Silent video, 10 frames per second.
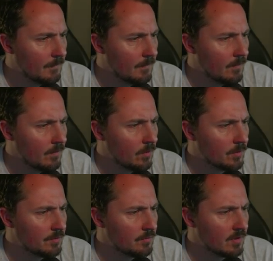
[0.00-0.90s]

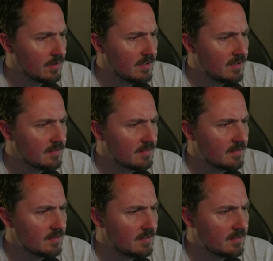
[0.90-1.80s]
Autumn release.
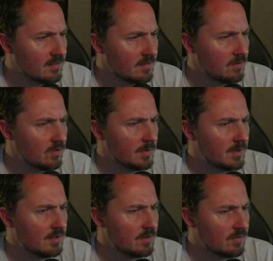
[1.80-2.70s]
Loman
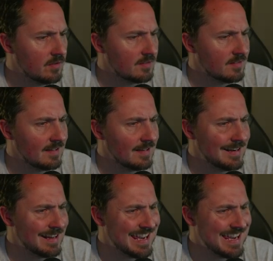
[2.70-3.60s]

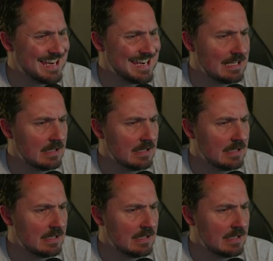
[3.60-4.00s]
2009.